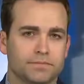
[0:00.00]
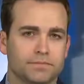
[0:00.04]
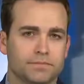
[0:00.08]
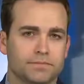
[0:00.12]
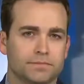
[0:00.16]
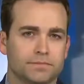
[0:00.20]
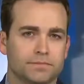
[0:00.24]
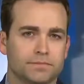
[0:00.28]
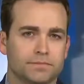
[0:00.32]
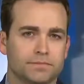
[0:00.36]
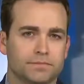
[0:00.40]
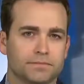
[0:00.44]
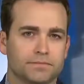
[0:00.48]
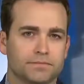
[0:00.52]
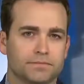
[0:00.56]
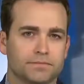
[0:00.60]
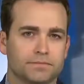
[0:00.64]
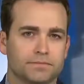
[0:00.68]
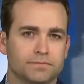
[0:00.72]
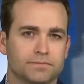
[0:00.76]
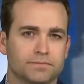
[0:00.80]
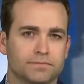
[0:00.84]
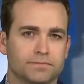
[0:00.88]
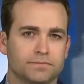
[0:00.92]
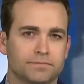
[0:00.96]

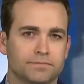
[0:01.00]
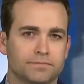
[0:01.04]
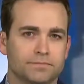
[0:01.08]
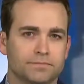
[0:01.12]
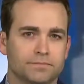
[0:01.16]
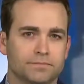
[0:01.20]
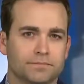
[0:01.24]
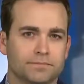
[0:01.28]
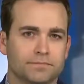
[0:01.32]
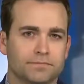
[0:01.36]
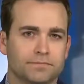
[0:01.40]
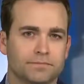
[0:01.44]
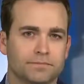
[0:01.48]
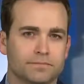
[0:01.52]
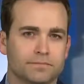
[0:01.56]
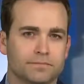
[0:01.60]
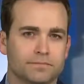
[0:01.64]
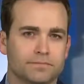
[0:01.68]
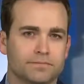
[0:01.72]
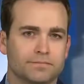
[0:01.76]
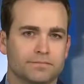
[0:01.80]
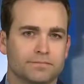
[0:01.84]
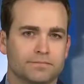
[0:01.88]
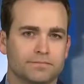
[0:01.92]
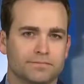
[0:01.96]

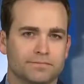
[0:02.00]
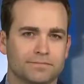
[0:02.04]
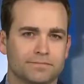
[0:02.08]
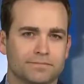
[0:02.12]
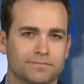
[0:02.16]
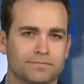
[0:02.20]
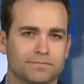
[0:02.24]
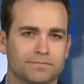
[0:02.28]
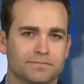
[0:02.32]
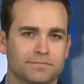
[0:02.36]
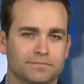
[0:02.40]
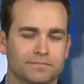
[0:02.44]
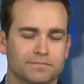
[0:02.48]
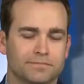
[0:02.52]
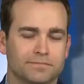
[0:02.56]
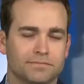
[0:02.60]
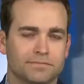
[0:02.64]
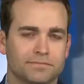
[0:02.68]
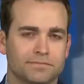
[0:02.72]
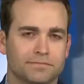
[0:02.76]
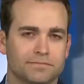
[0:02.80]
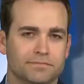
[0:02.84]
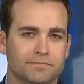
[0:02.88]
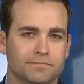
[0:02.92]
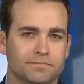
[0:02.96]

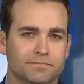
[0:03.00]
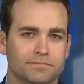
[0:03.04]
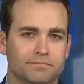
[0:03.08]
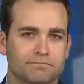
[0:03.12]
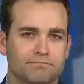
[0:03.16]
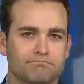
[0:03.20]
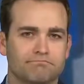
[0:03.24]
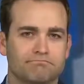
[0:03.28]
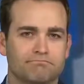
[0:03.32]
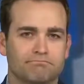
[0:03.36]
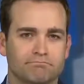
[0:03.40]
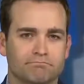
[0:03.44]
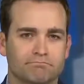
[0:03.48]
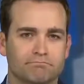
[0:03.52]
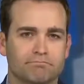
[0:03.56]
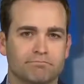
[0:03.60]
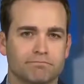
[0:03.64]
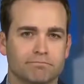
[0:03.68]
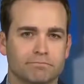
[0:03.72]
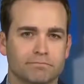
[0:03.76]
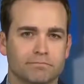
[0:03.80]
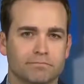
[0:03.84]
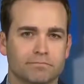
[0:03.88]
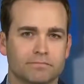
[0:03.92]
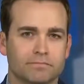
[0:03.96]

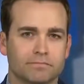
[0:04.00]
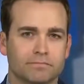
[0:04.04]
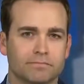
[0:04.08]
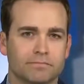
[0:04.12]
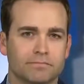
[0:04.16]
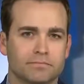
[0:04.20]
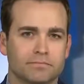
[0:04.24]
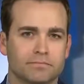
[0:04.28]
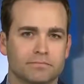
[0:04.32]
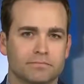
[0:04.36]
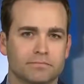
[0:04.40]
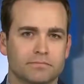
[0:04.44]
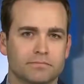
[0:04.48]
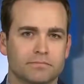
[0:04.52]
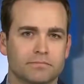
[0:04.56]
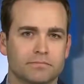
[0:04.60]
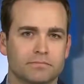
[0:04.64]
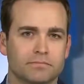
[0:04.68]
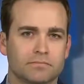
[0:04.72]
(silent)